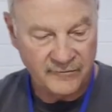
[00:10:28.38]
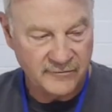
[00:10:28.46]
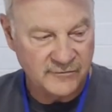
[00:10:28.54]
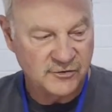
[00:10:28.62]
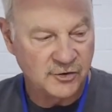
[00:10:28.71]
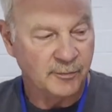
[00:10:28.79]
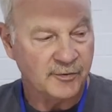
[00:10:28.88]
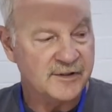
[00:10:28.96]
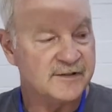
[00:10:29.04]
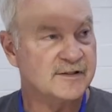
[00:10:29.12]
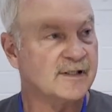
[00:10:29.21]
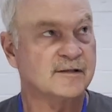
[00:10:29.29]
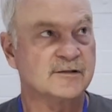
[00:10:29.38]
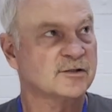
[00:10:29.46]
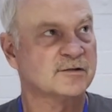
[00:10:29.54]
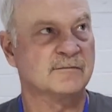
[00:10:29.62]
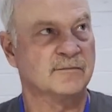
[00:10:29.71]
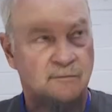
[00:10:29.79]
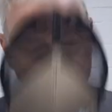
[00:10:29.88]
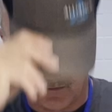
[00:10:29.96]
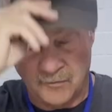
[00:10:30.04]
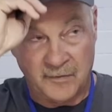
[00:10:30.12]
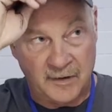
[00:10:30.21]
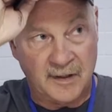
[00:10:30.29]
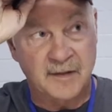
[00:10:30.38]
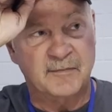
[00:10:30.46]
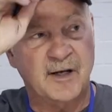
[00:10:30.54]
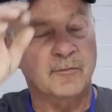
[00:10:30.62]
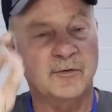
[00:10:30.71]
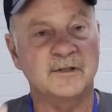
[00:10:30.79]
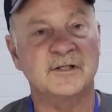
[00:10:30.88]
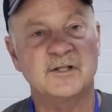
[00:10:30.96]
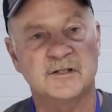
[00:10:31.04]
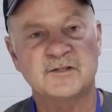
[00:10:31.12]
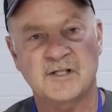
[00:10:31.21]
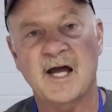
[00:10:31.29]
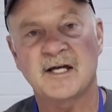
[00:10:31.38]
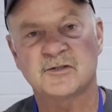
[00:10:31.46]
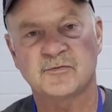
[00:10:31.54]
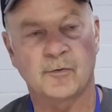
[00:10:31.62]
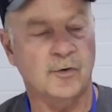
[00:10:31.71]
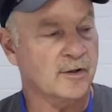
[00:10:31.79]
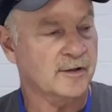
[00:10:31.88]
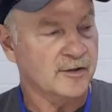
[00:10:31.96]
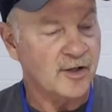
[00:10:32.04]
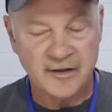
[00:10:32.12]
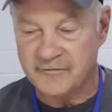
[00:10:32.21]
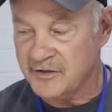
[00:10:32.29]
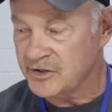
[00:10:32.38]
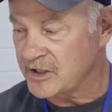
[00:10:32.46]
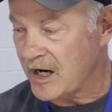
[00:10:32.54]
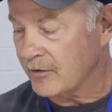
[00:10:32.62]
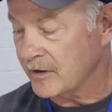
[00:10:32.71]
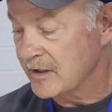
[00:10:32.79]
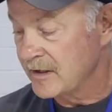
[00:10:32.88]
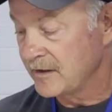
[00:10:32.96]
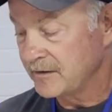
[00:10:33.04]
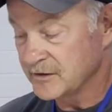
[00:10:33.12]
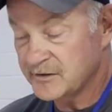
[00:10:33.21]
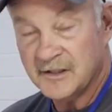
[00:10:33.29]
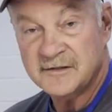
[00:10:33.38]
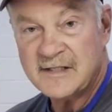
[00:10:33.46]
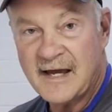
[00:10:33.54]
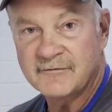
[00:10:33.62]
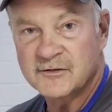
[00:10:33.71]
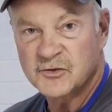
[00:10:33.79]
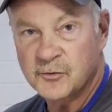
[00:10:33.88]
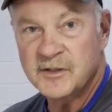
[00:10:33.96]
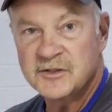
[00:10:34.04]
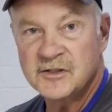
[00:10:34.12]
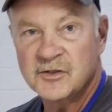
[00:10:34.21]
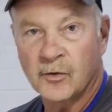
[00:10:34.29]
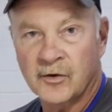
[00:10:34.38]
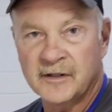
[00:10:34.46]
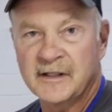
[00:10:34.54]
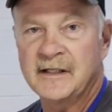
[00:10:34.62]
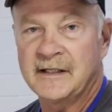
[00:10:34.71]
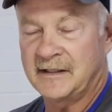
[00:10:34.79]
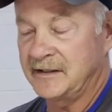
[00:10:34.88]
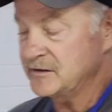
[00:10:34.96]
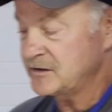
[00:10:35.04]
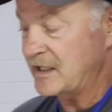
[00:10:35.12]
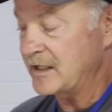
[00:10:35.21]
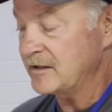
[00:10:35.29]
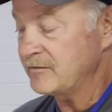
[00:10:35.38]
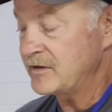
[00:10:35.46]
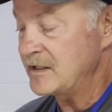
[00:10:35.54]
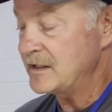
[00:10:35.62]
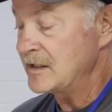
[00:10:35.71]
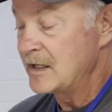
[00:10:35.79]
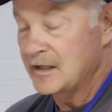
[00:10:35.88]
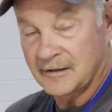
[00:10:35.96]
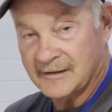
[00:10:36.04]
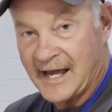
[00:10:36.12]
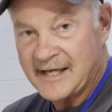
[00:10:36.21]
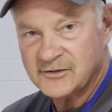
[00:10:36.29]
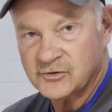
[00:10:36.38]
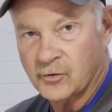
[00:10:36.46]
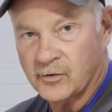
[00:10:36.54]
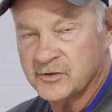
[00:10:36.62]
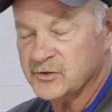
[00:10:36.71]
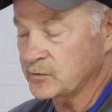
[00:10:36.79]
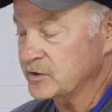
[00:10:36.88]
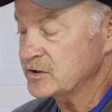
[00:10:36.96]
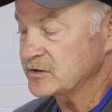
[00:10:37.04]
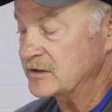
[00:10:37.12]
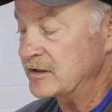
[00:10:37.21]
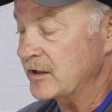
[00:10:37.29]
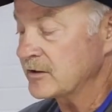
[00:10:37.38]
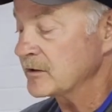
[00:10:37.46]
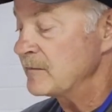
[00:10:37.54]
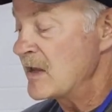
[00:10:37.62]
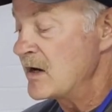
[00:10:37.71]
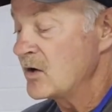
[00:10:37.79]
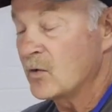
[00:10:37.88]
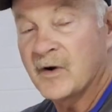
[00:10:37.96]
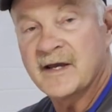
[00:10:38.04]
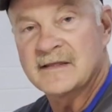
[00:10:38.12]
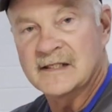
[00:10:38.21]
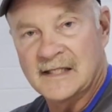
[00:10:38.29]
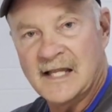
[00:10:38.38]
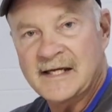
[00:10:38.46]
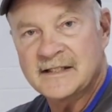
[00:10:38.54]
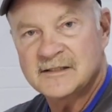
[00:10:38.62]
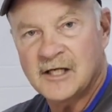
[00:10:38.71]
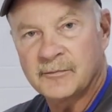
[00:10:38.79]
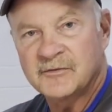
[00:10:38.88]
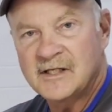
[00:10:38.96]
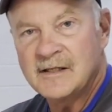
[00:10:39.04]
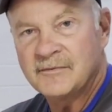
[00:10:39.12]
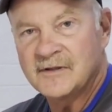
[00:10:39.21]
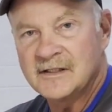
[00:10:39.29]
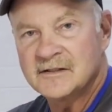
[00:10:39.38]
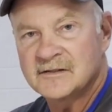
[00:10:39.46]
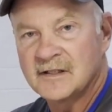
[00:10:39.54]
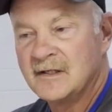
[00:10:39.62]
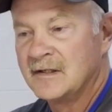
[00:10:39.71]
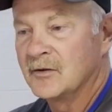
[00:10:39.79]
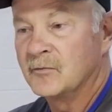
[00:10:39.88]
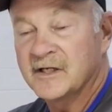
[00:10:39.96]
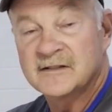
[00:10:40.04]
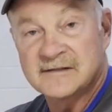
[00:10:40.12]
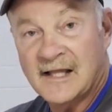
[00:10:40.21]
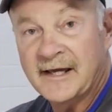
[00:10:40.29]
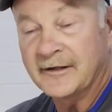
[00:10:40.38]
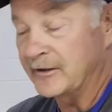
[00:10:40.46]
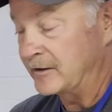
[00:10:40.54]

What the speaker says: Super easy and just a really good size for an RV shower. This does have the squeegee door in it instead of the glass doors, which is another way that Alliance helped to keep these rigs lighter.